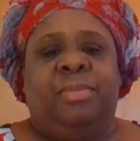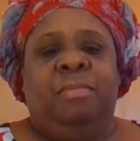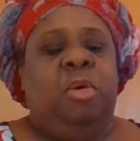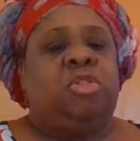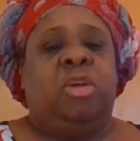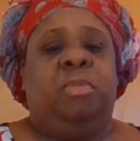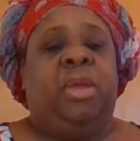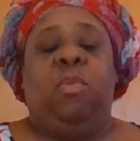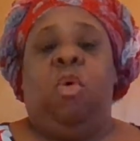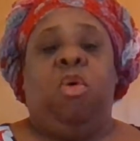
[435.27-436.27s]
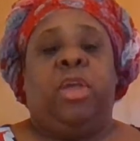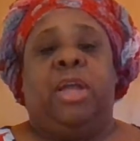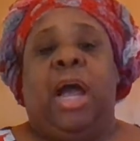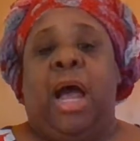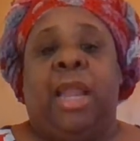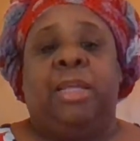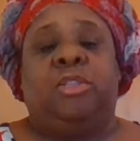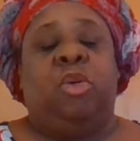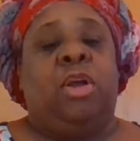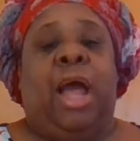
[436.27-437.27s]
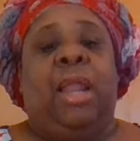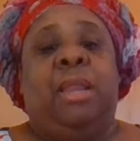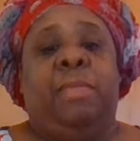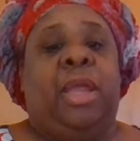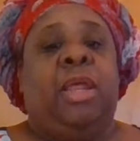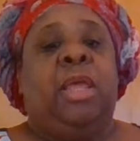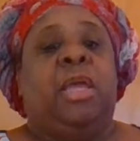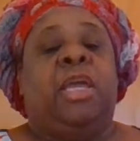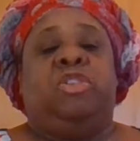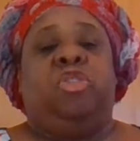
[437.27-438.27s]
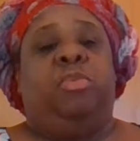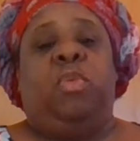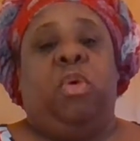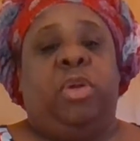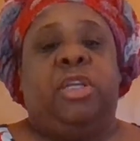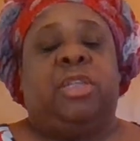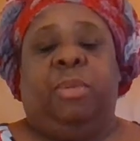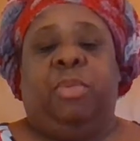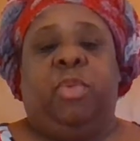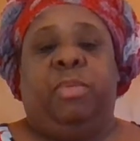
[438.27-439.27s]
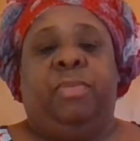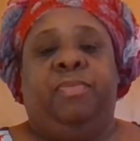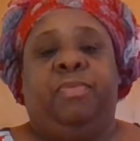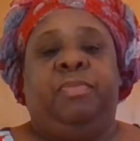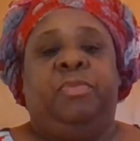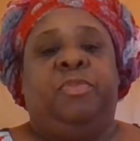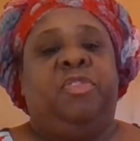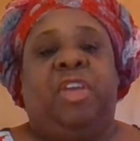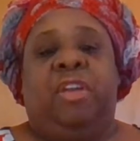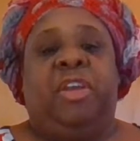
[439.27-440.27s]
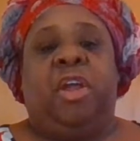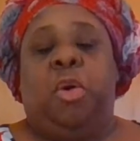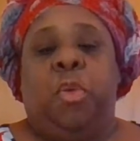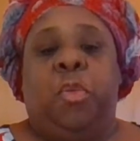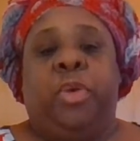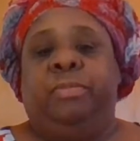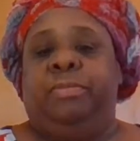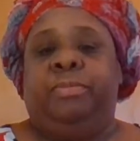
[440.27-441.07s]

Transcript: Most of them ain't walking godly. So a godly man, he shouldn't be wanting these type of women. She's out there hoeing.